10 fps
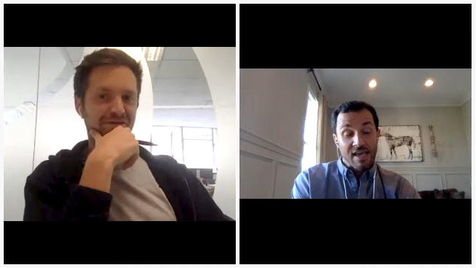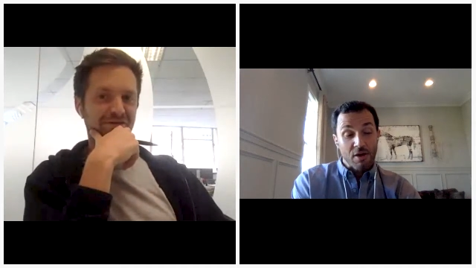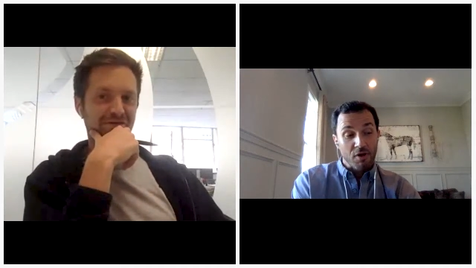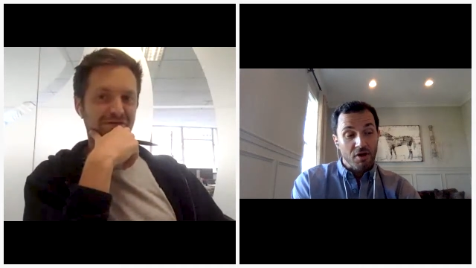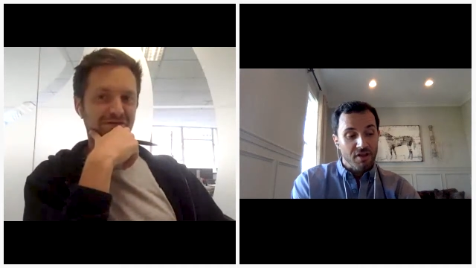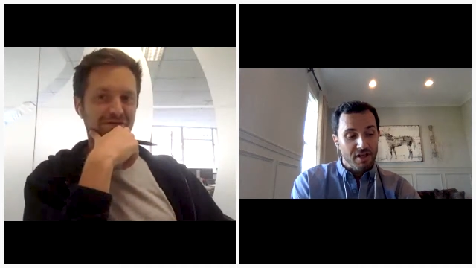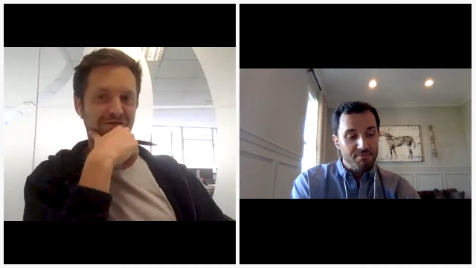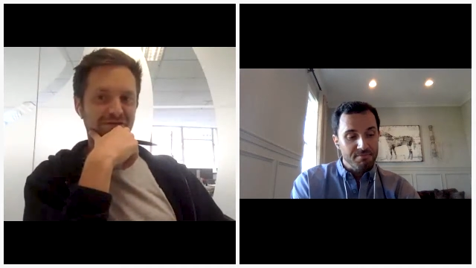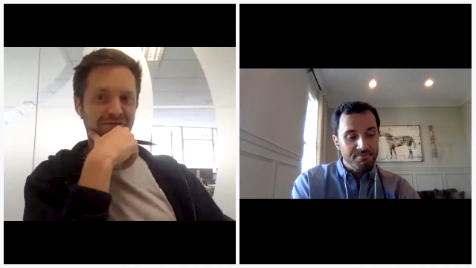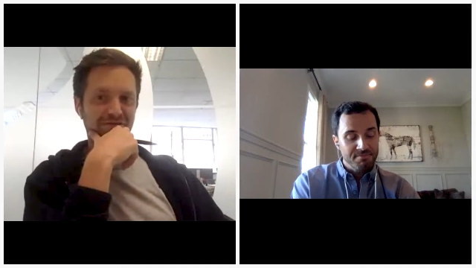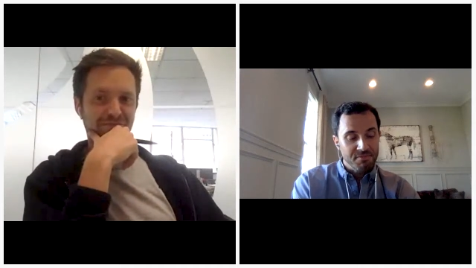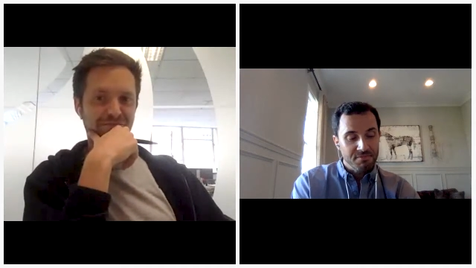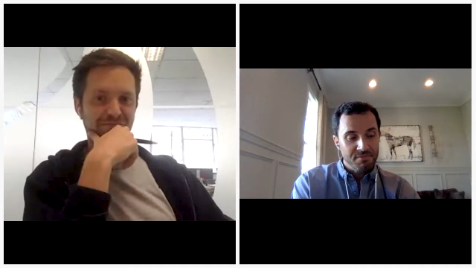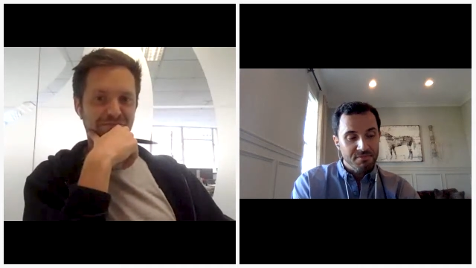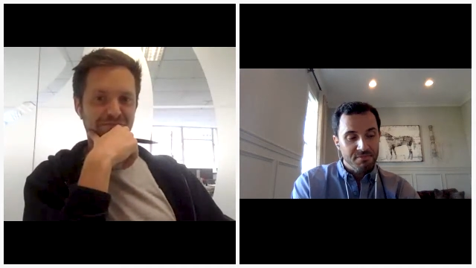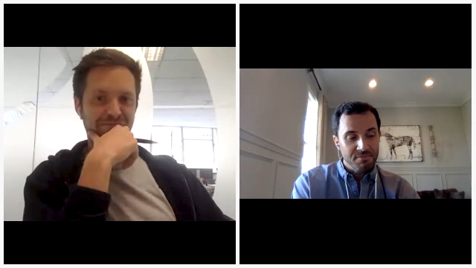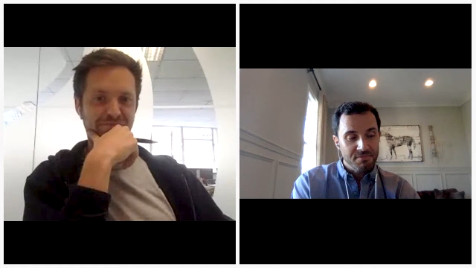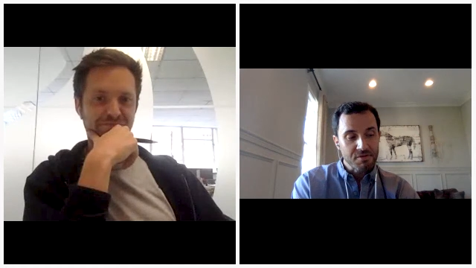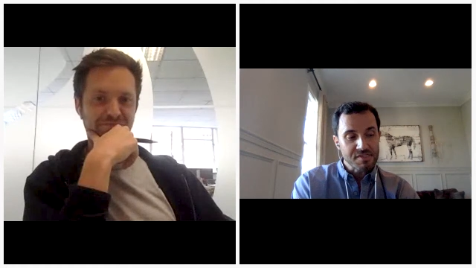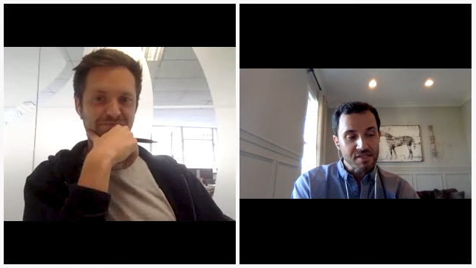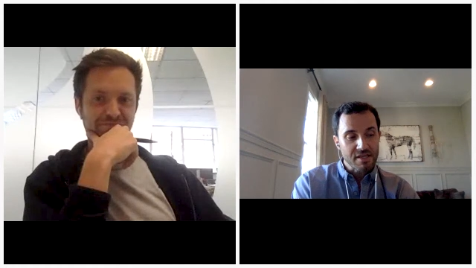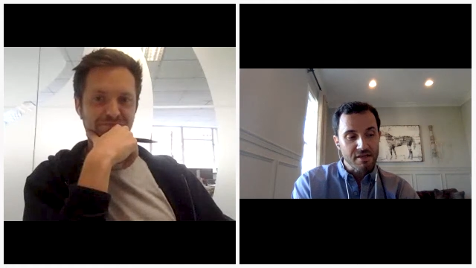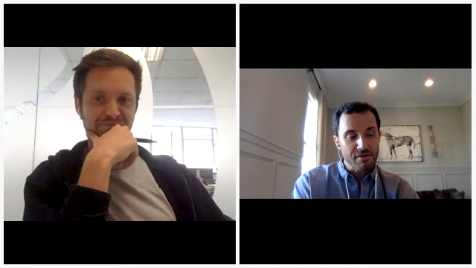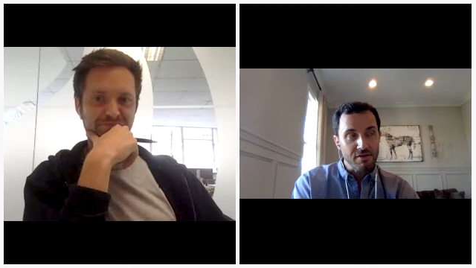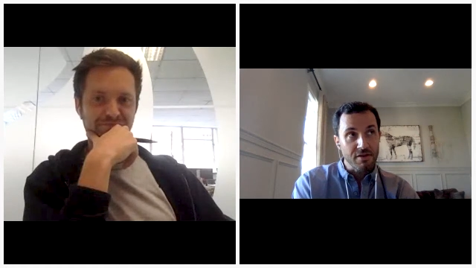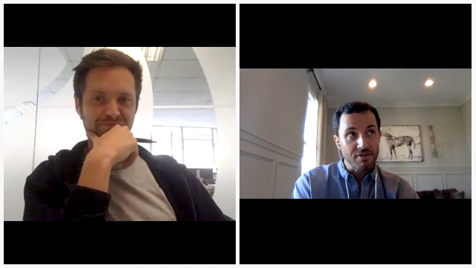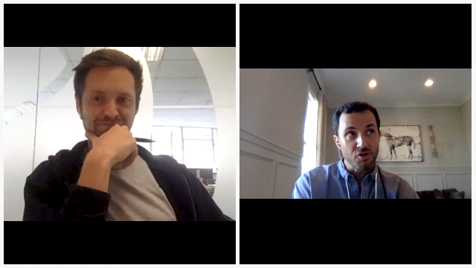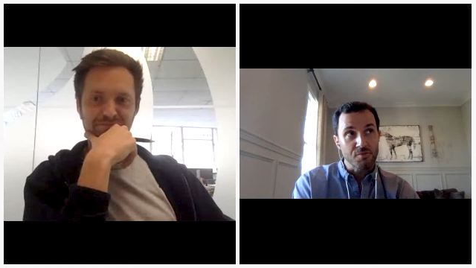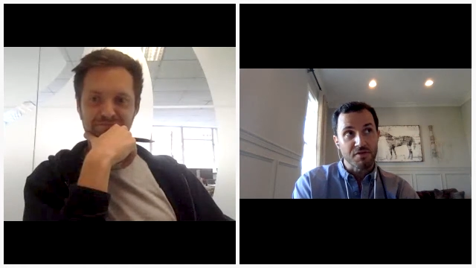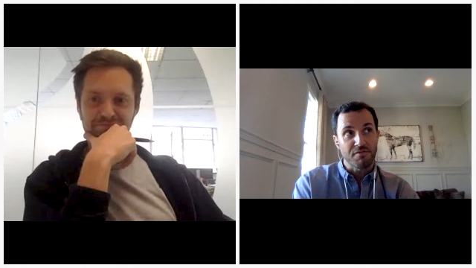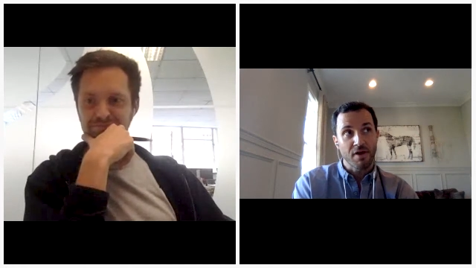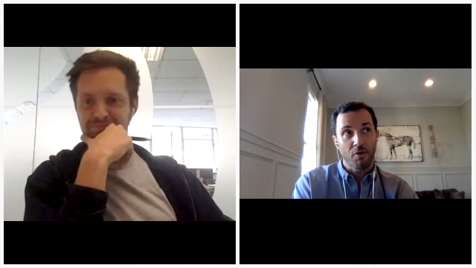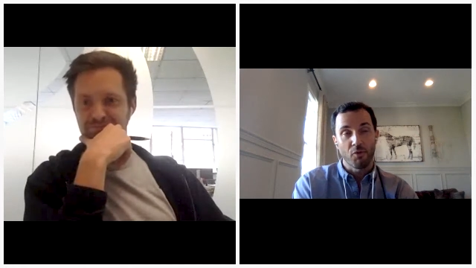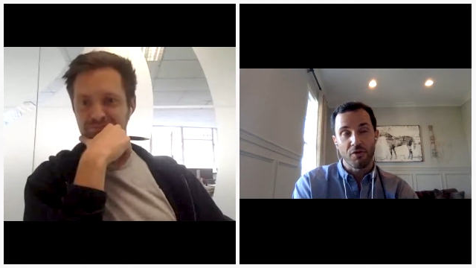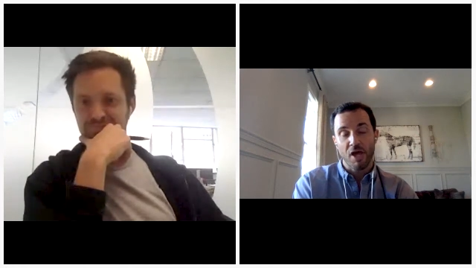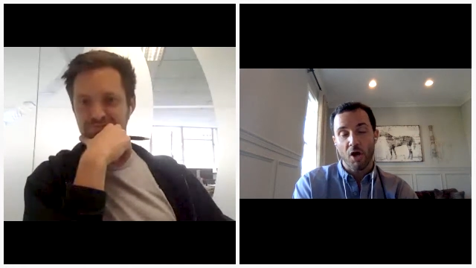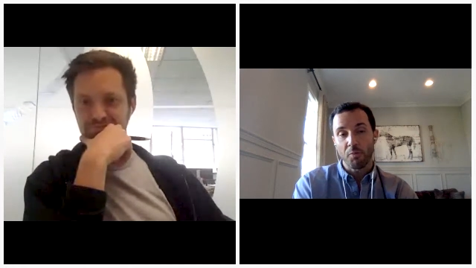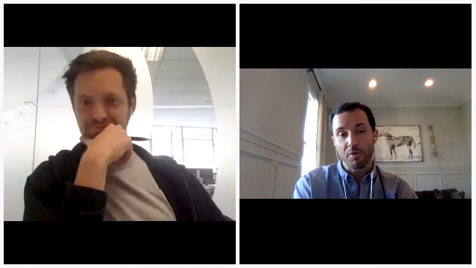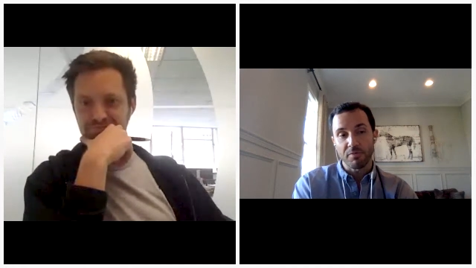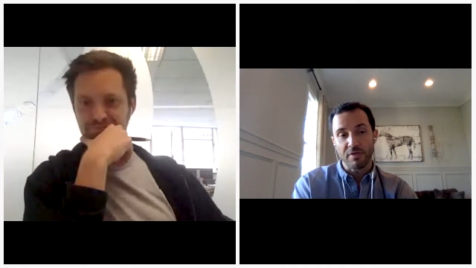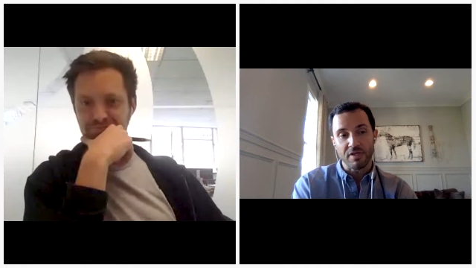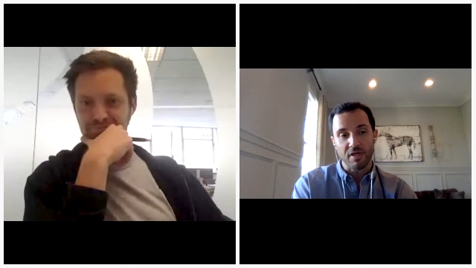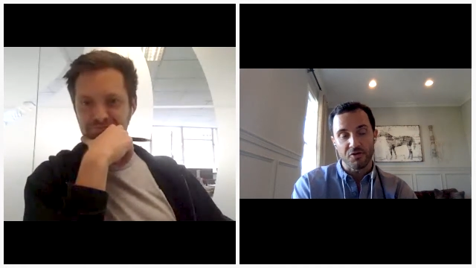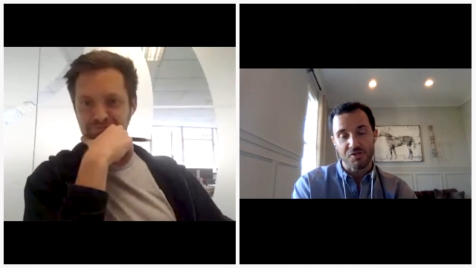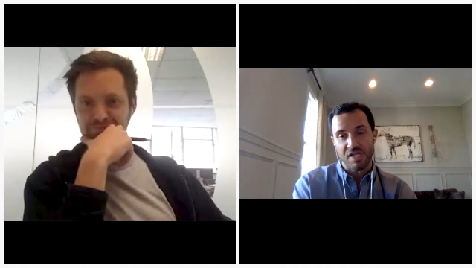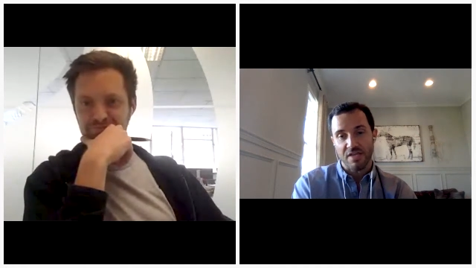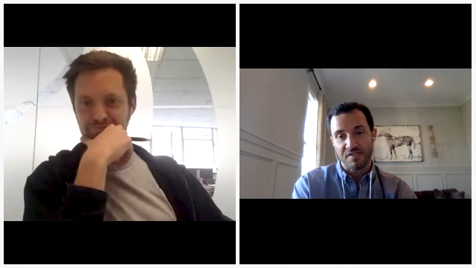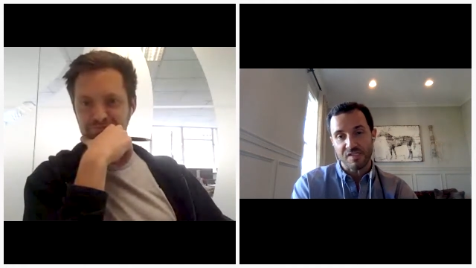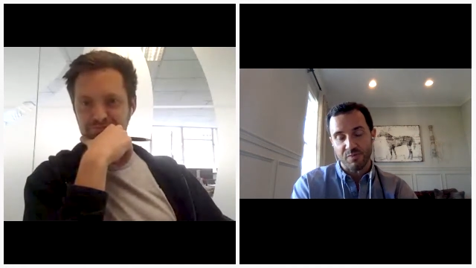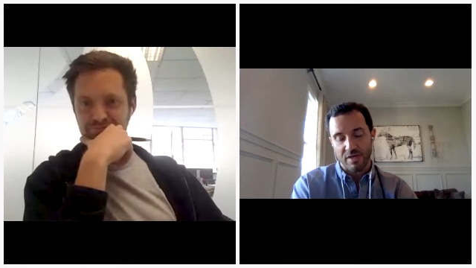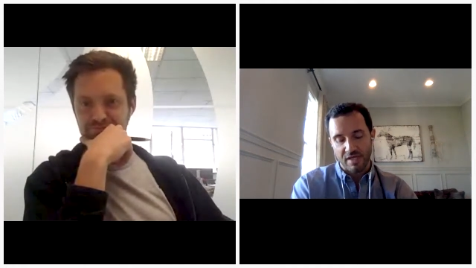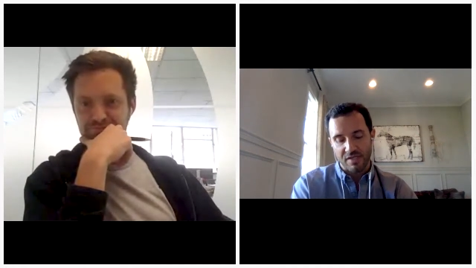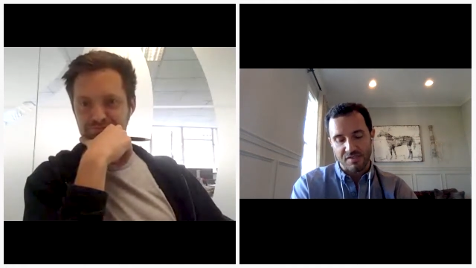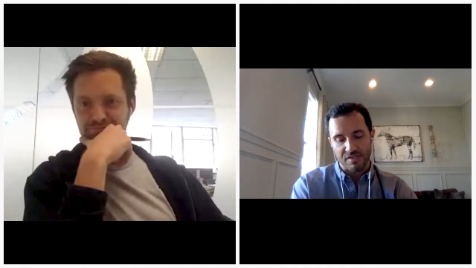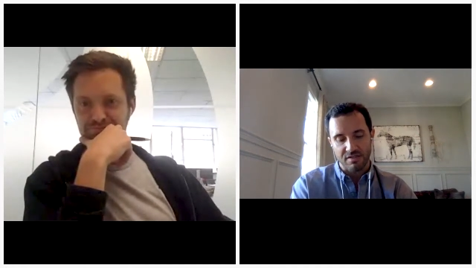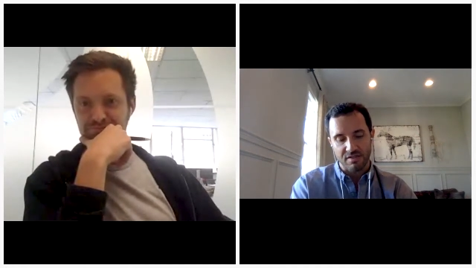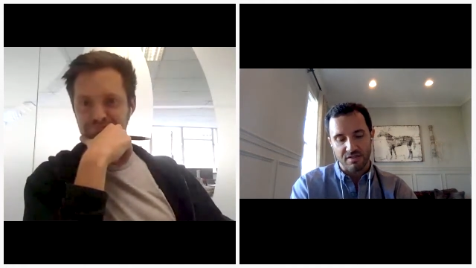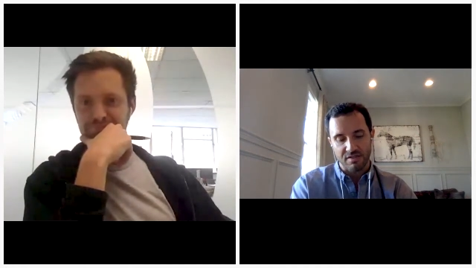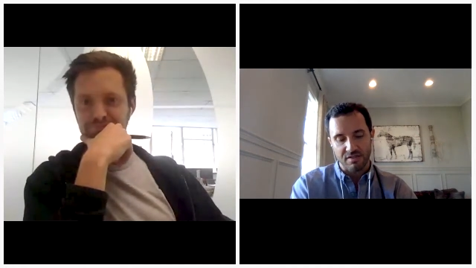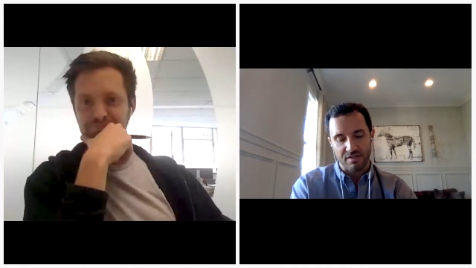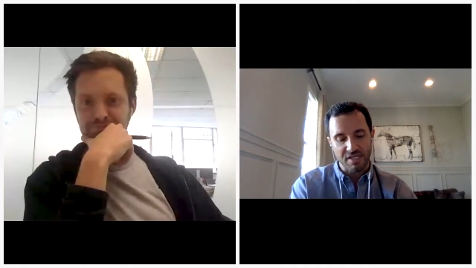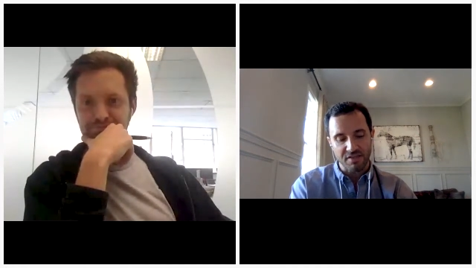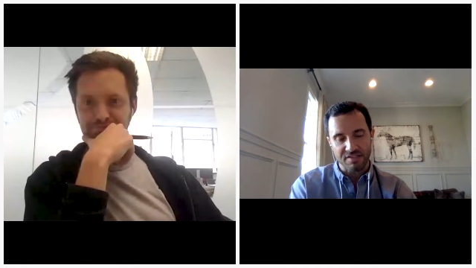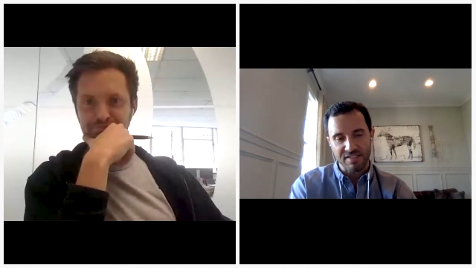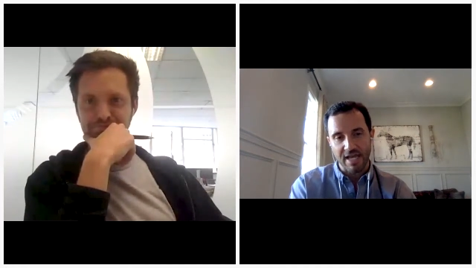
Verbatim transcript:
Speaker 1: Yeah, well, um, I would say in terms of really helping me understand the space and, and really take the